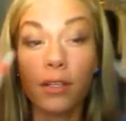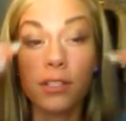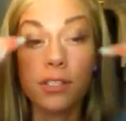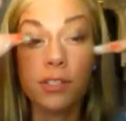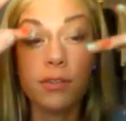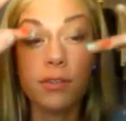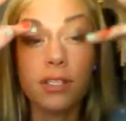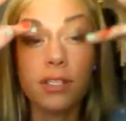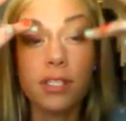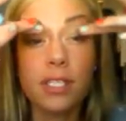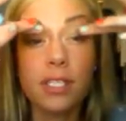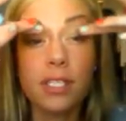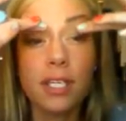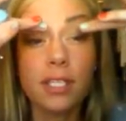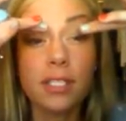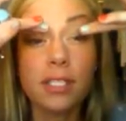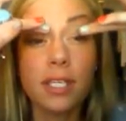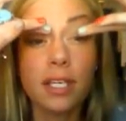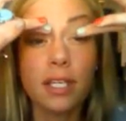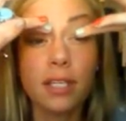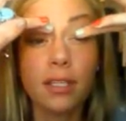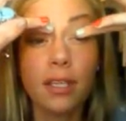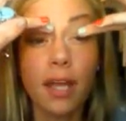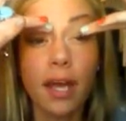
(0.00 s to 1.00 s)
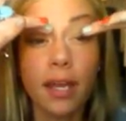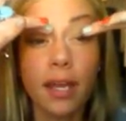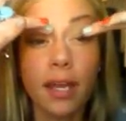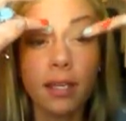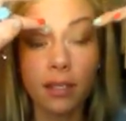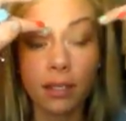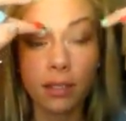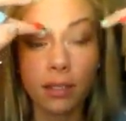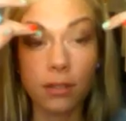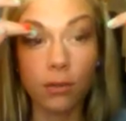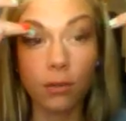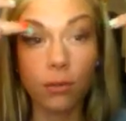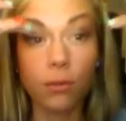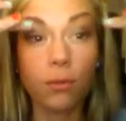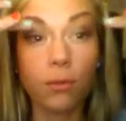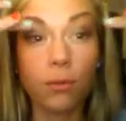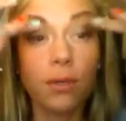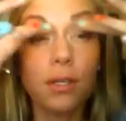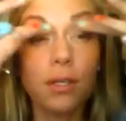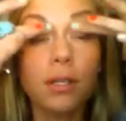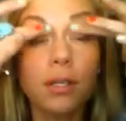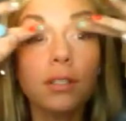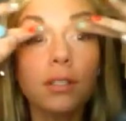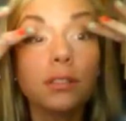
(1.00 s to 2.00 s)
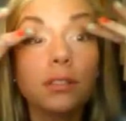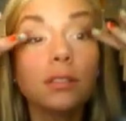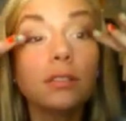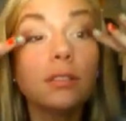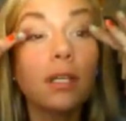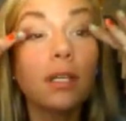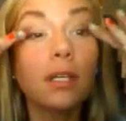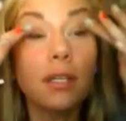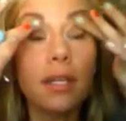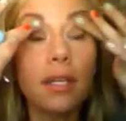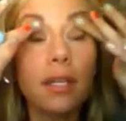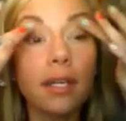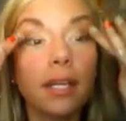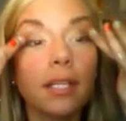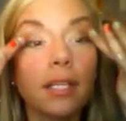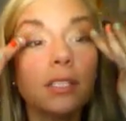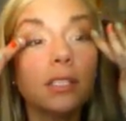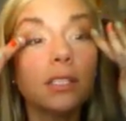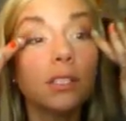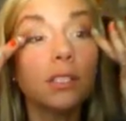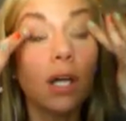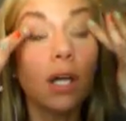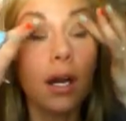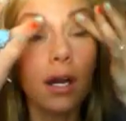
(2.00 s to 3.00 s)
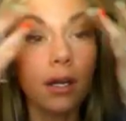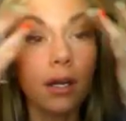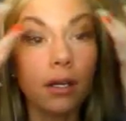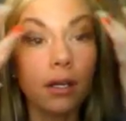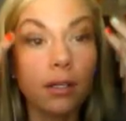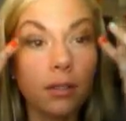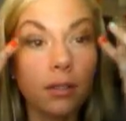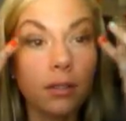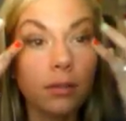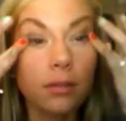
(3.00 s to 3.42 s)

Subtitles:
As you can see, it's like light in the corners and then gets dark